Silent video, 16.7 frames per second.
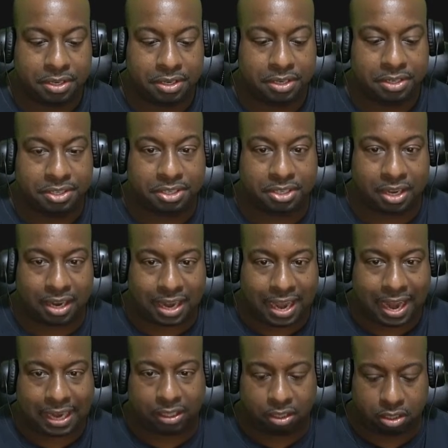
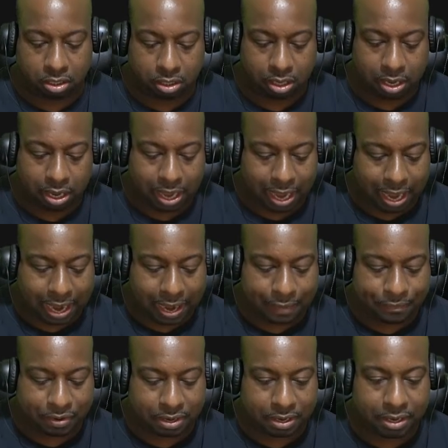Select
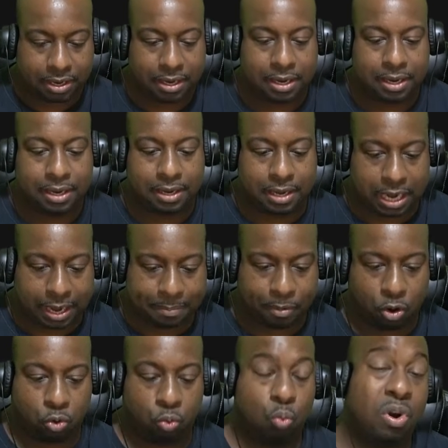
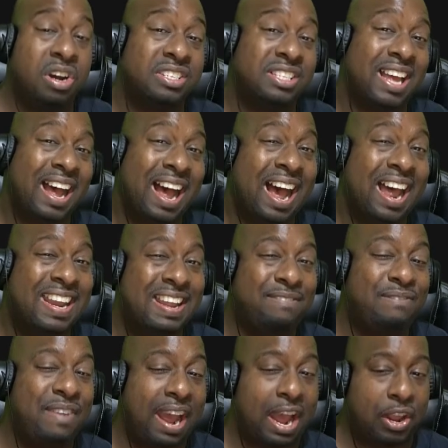-demo was the ID
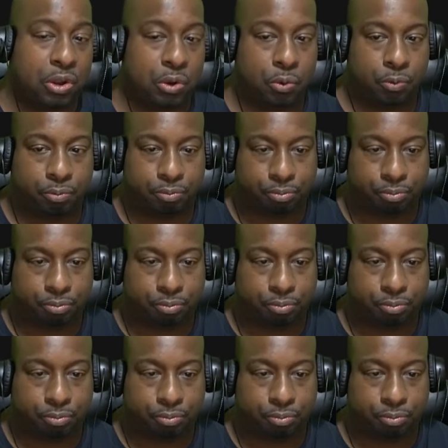value.